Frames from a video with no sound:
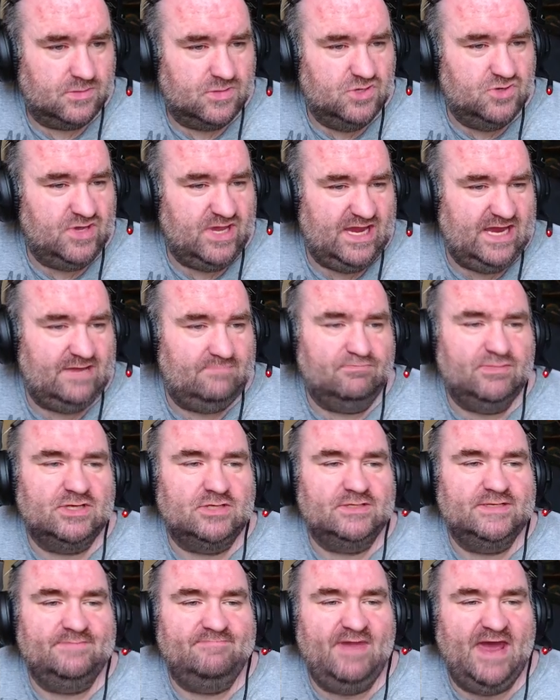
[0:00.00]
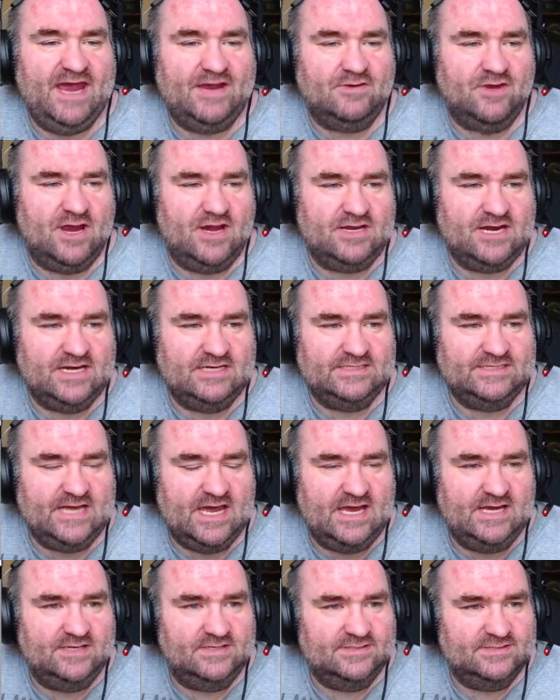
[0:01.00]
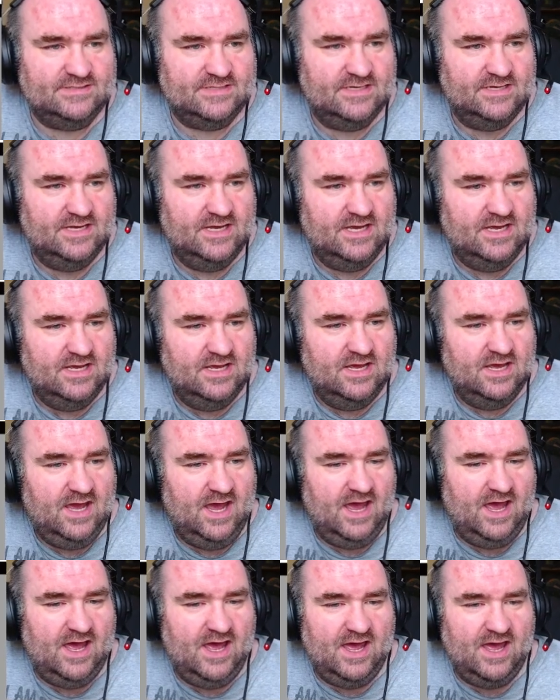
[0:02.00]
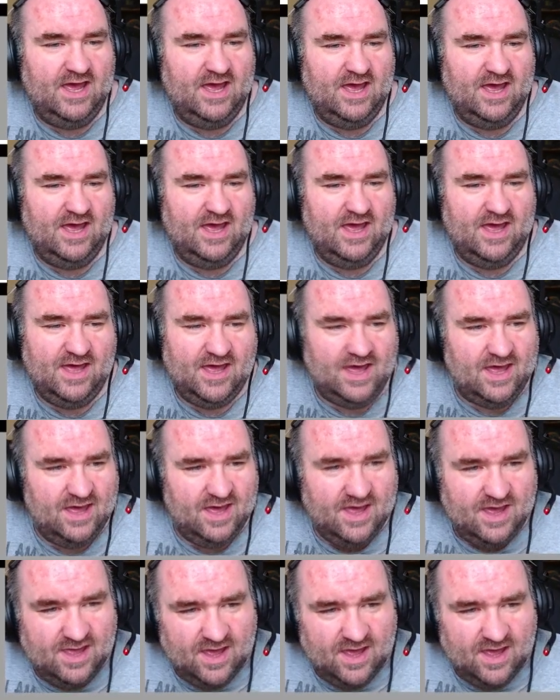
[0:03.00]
You can build the background out of tiles. Ha ha ha ha.